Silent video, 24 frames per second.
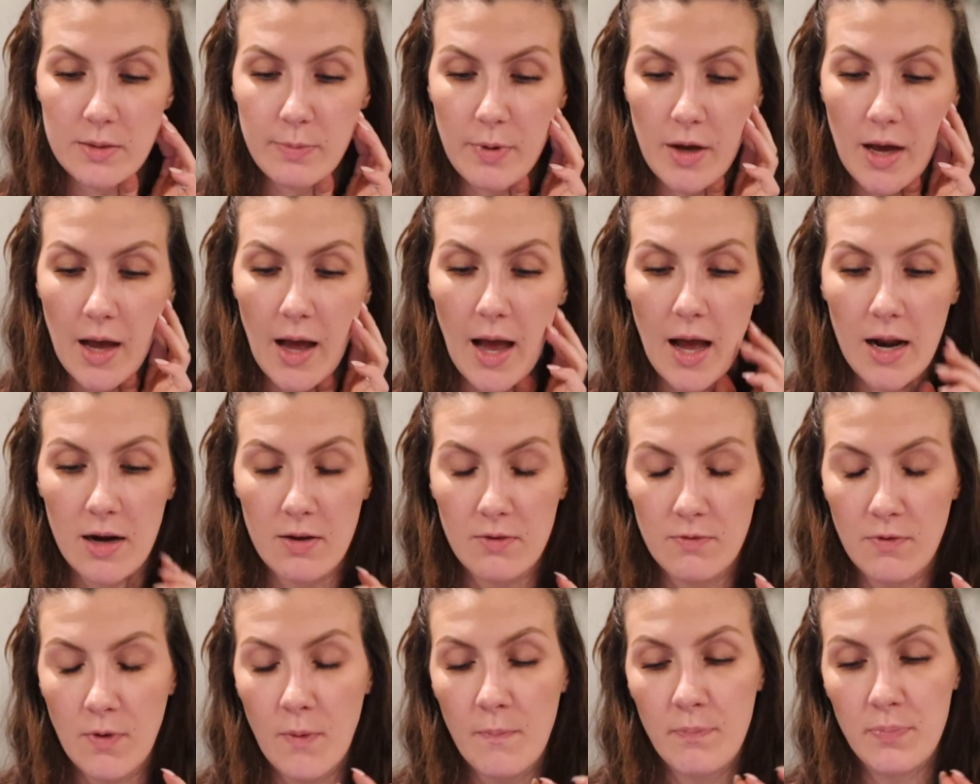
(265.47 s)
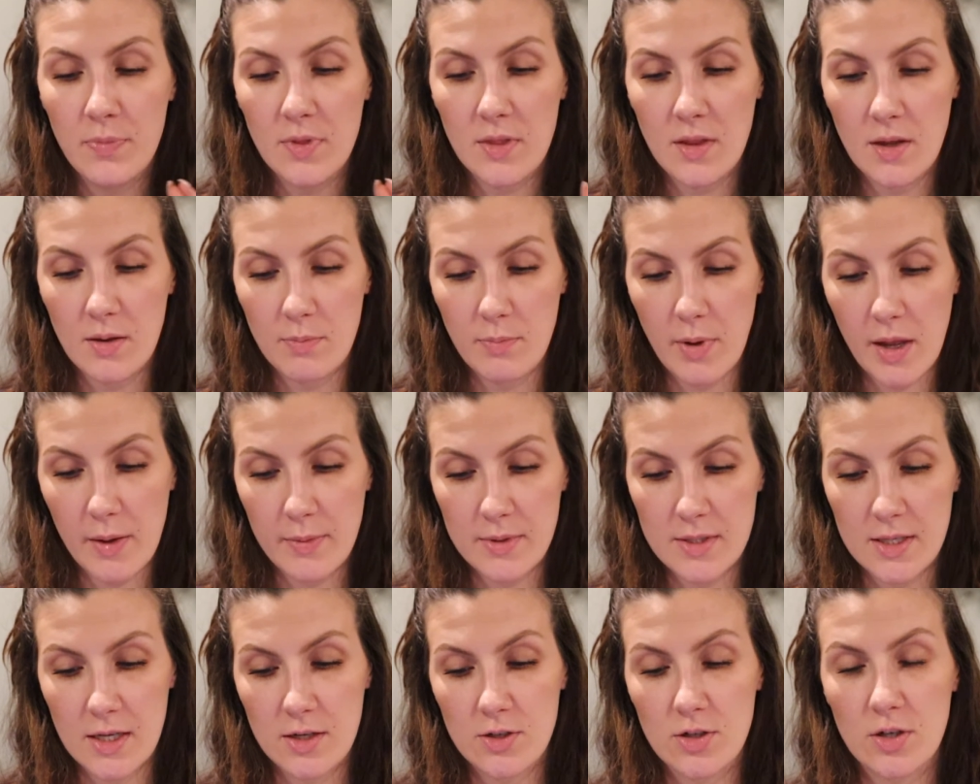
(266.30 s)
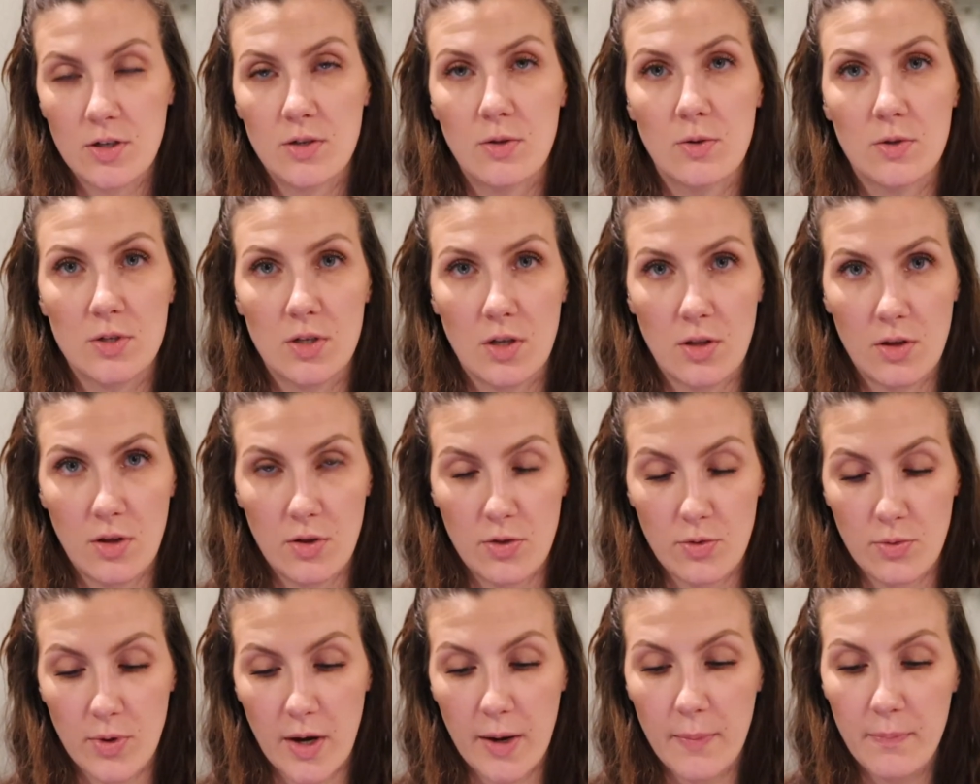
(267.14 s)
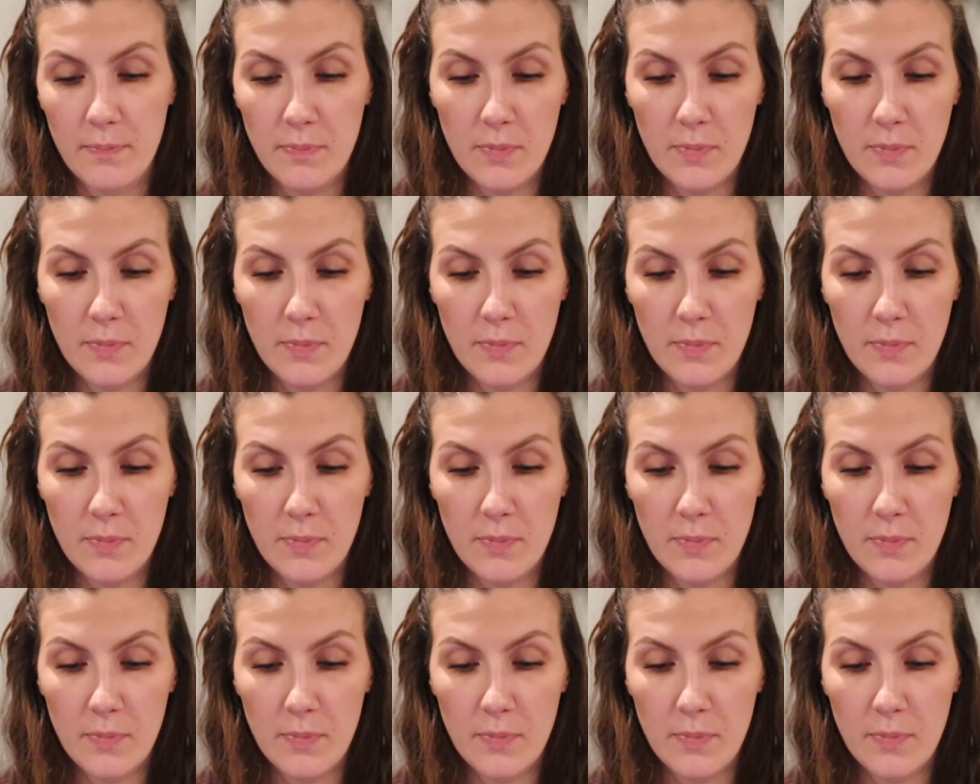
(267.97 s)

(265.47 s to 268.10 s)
But out of the Baby Center, those are the 3.